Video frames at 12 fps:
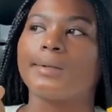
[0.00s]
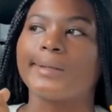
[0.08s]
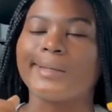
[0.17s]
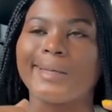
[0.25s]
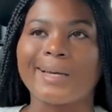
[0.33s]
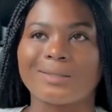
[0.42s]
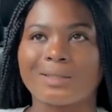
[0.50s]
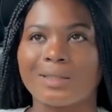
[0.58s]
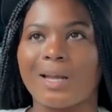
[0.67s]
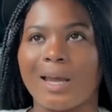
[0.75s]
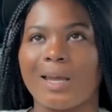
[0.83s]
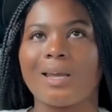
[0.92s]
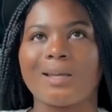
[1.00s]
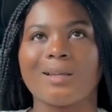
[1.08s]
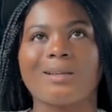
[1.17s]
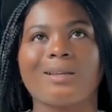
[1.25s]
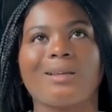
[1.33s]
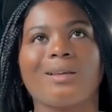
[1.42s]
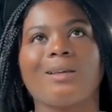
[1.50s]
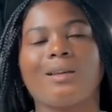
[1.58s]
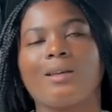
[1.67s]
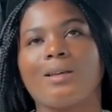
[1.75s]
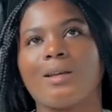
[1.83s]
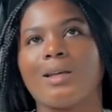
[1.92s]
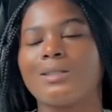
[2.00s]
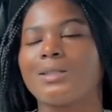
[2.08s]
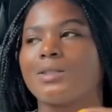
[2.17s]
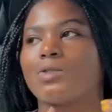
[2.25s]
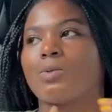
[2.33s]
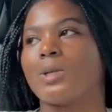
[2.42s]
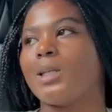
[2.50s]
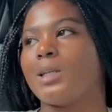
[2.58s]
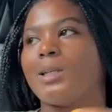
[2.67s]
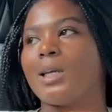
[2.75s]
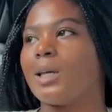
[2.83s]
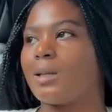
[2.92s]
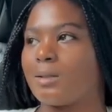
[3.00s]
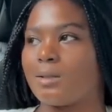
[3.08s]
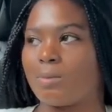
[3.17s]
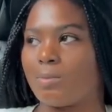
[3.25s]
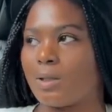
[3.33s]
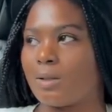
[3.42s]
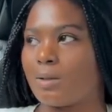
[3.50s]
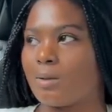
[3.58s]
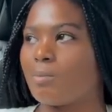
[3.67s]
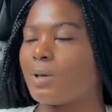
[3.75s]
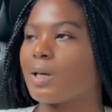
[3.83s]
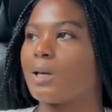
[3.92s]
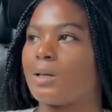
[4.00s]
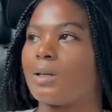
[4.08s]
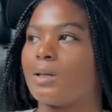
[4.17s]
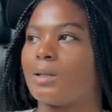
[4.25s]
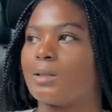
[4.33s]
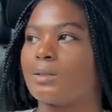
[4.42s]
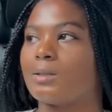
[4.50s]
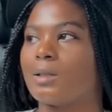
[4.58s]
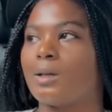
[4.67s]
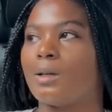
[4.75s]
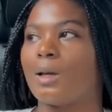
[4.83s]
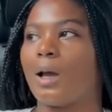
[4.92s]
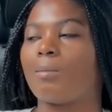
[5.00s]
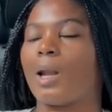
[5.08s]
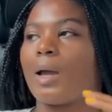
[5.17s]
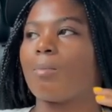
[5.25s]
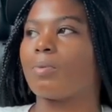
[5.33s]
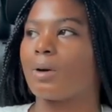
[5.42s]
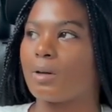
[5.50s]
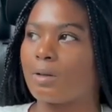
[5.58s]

yesterday, it just really did it to me, because I'm like, bro,